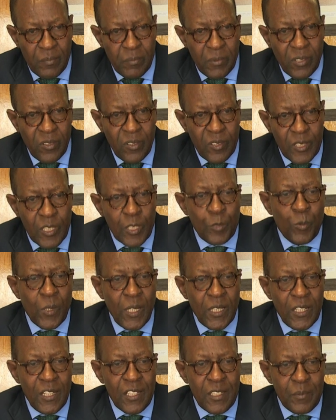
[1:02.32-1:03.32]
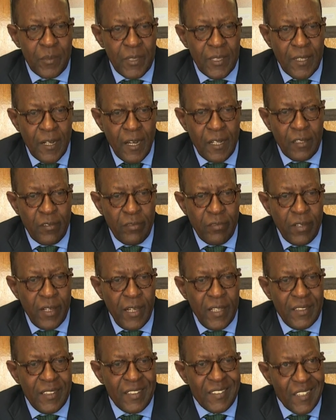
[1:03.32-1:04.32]
because this one has been
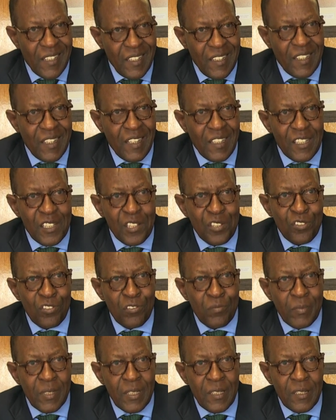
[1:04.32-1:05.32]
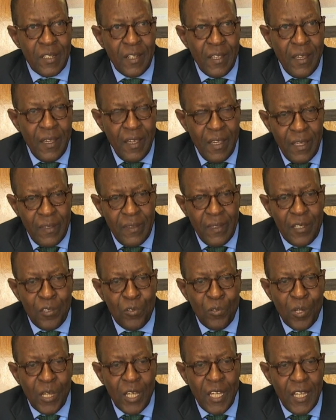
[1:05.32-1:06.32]
ratified. It's a legal instrument, and
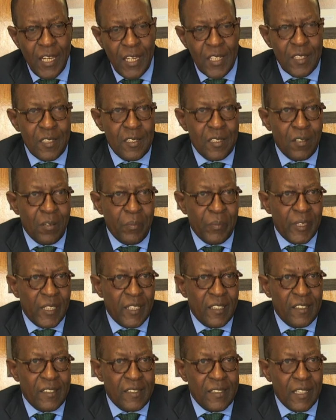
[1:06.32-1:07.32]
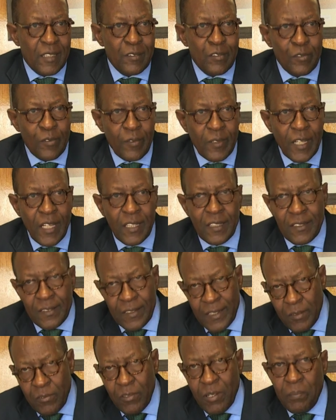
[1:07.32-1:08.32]
the UK has committed itself to that.
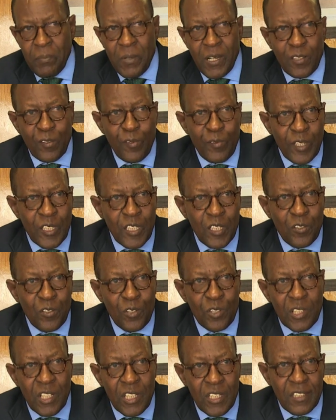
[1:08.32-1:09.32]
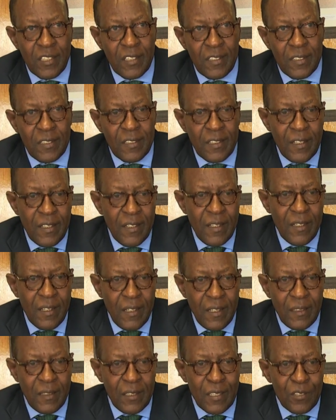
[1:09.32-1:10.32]
They were part of the negotiations,
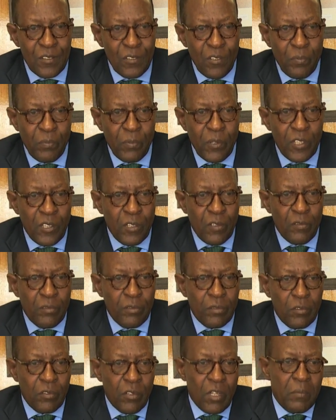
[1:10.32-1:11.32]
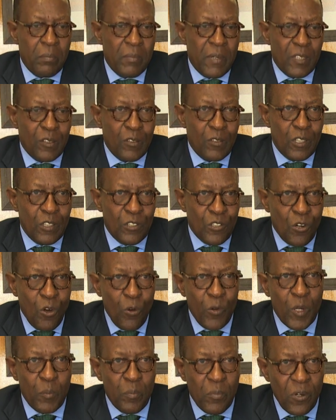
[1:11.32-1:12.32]
and there's no point of going back to the
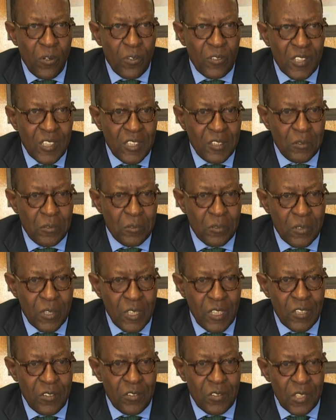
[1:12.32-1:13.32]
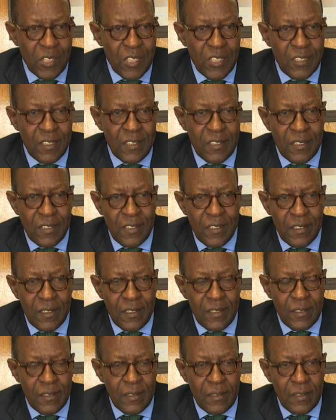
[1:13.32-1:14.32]
drawing board to renegotiate
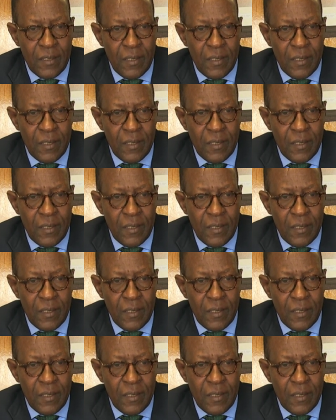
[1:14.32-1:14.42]
a